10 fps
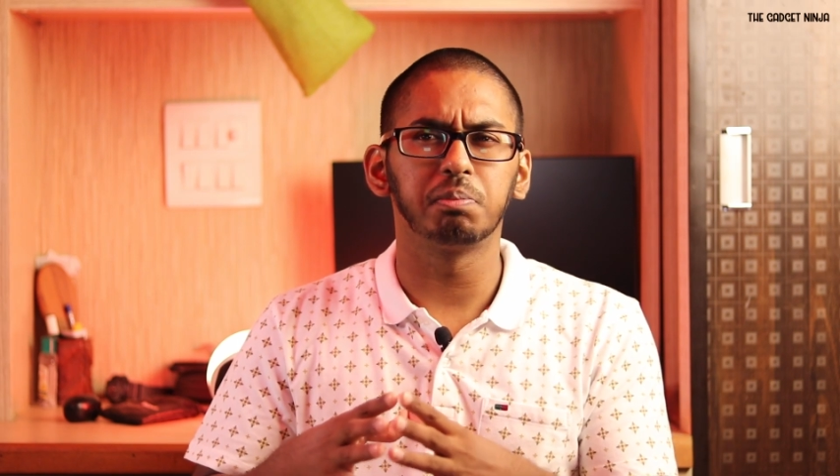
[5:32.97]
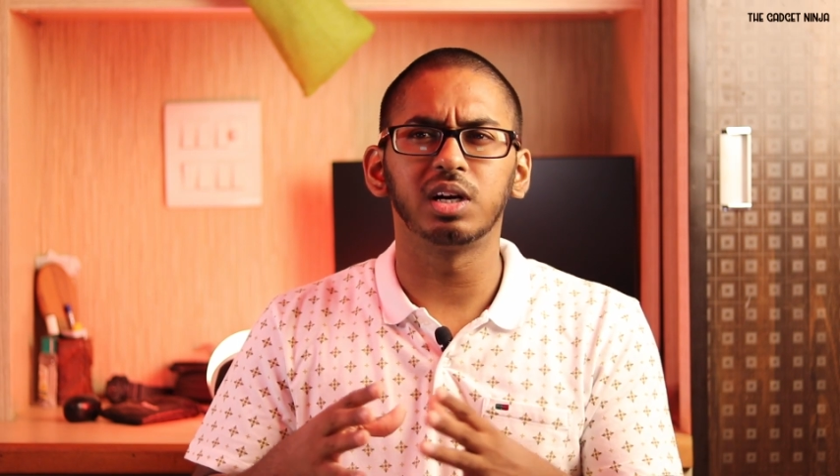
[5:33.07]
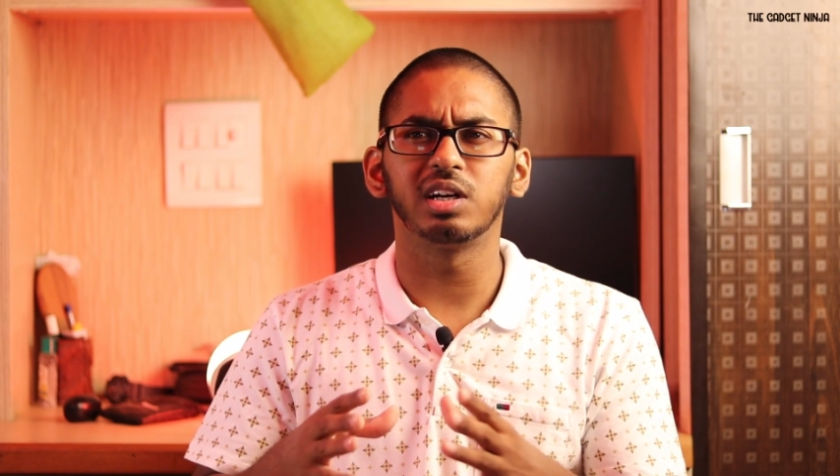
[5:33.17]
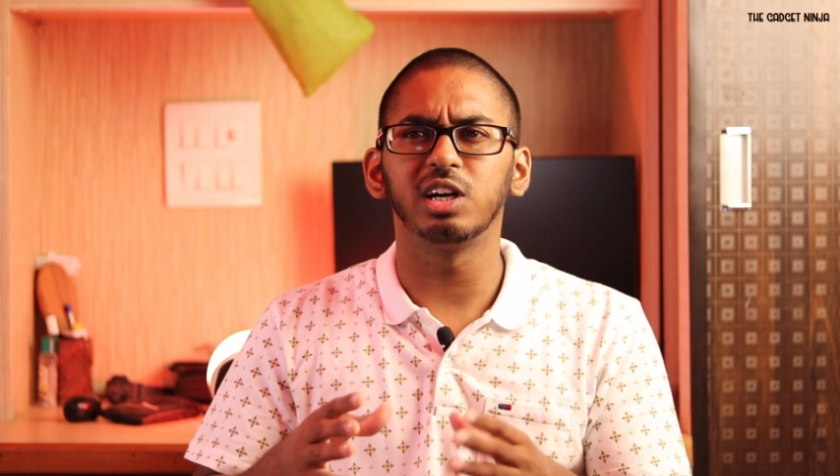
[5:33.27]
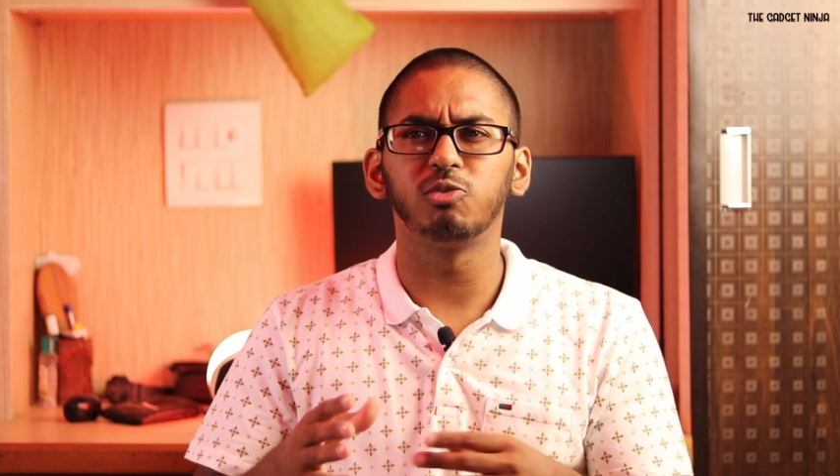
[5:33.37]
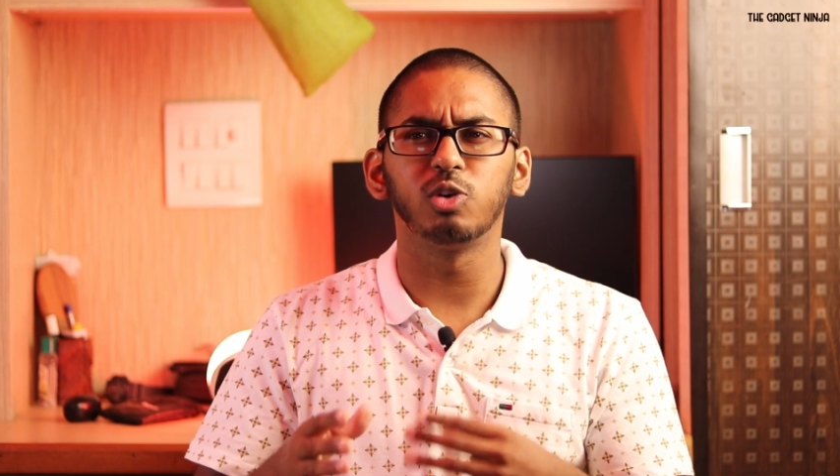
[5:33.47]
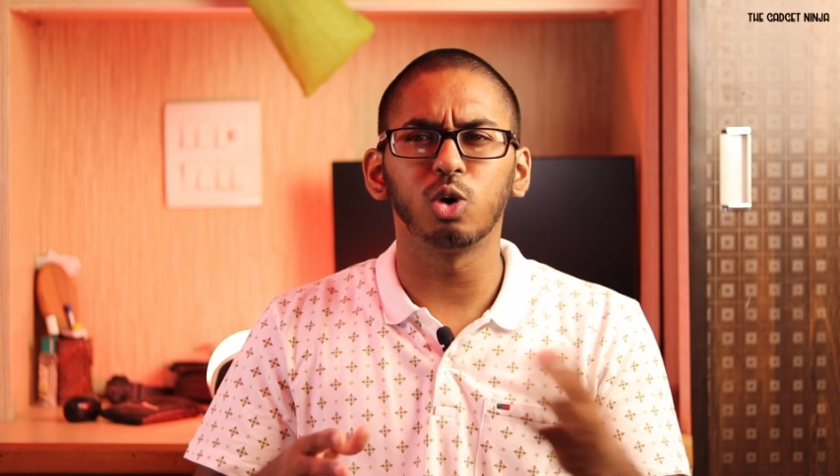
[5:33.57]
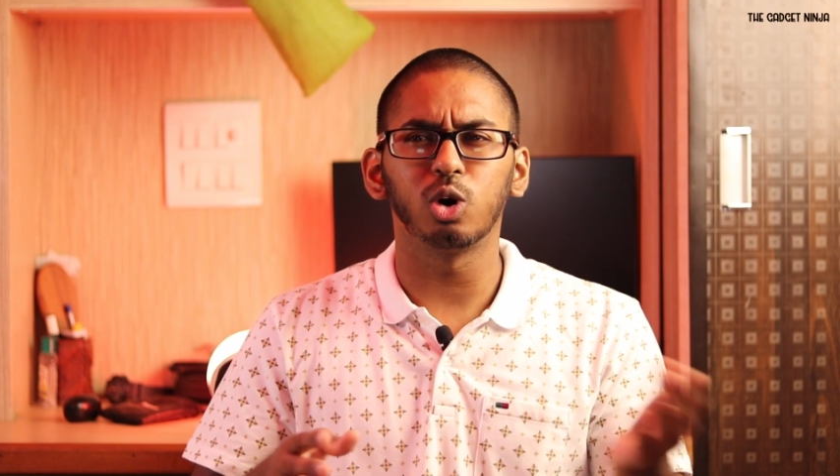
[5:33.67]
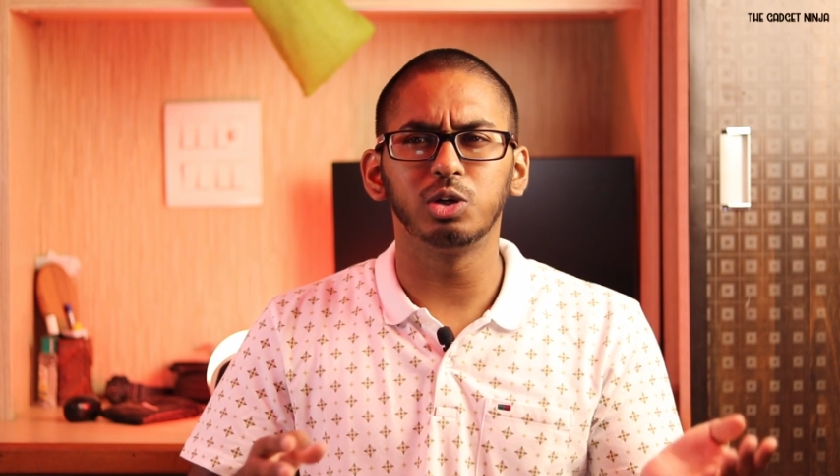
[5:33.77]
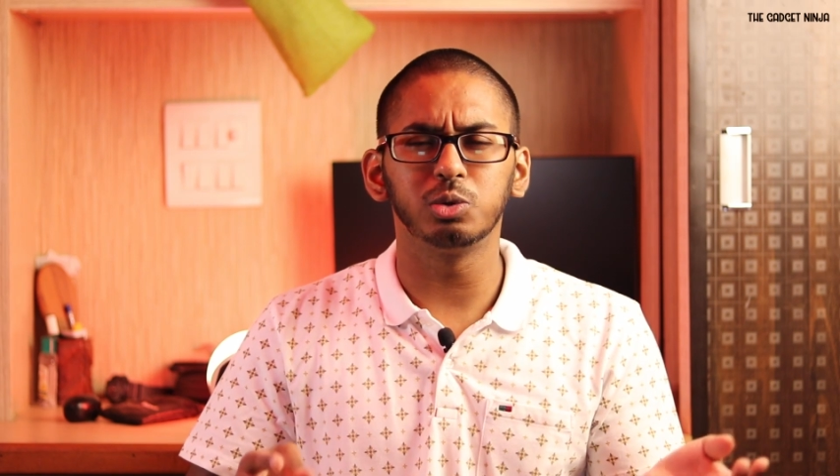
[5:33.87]
but it will
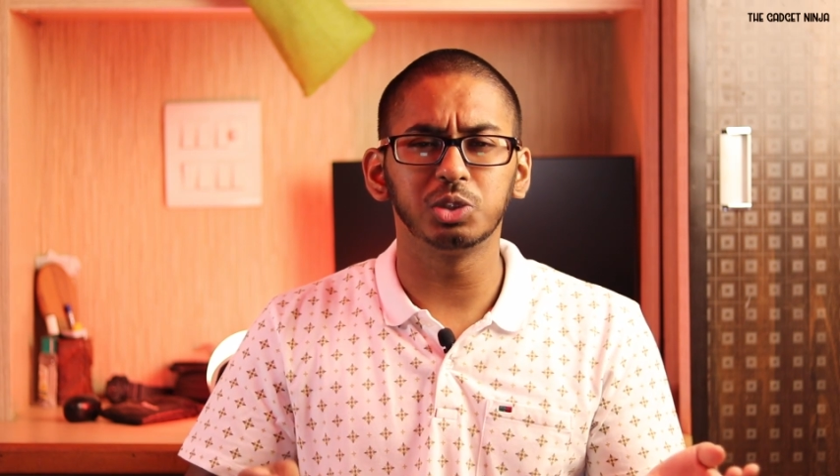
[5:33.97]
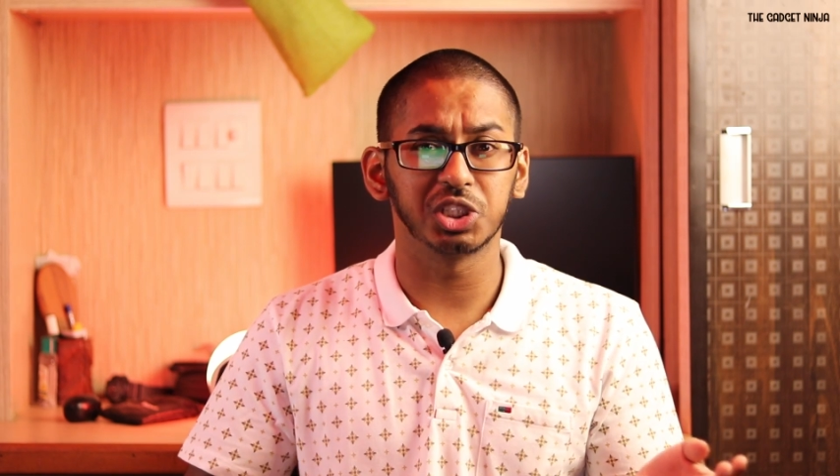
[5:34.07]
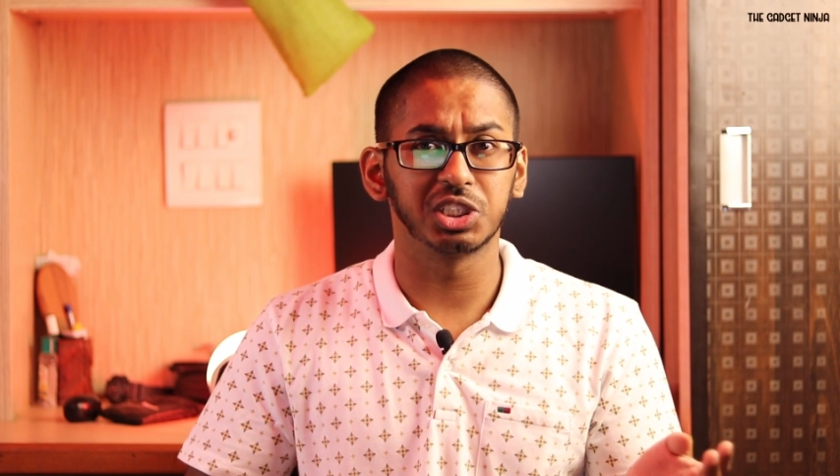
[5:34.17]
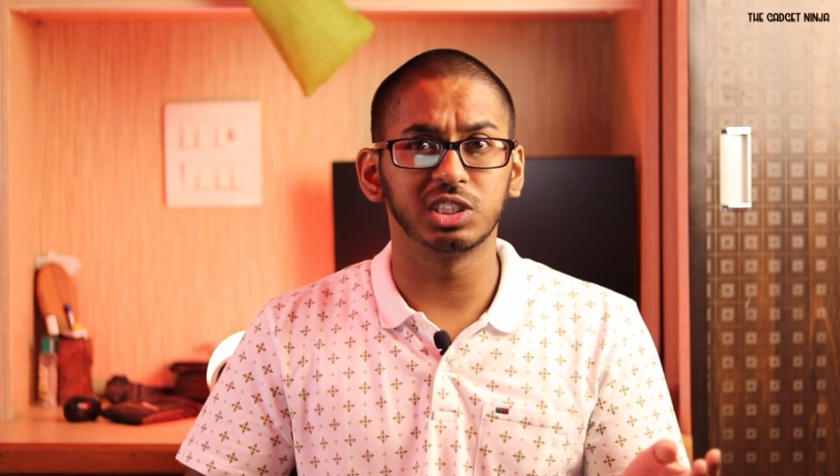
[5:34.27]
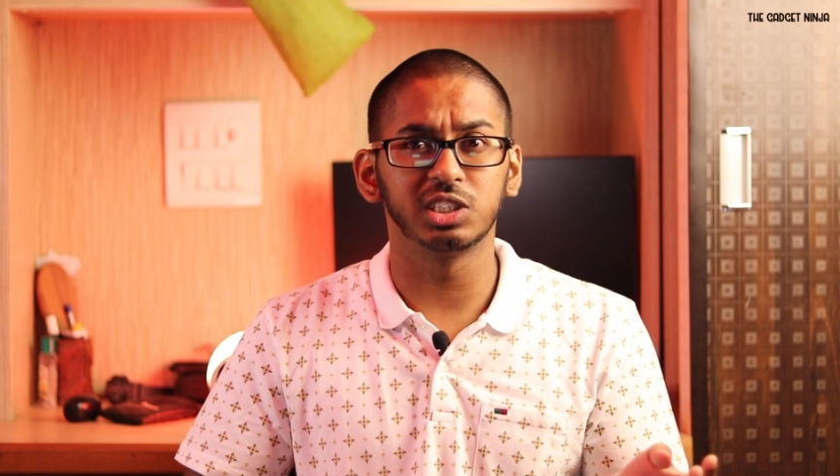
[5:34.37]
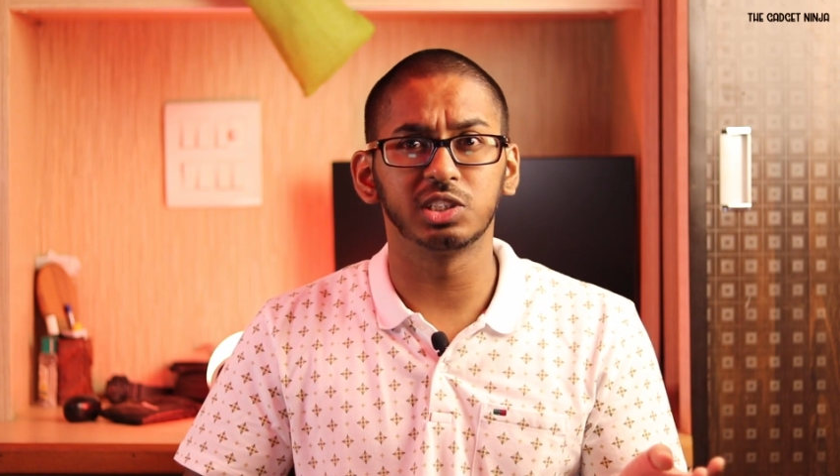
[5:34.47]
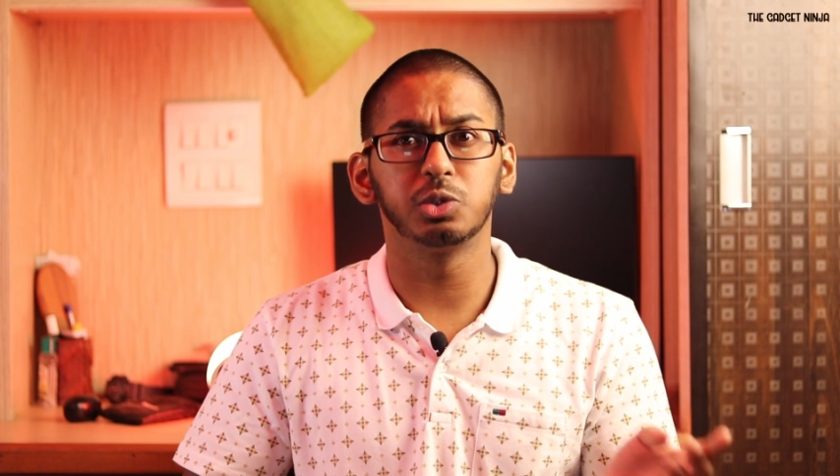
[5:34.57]
not do justice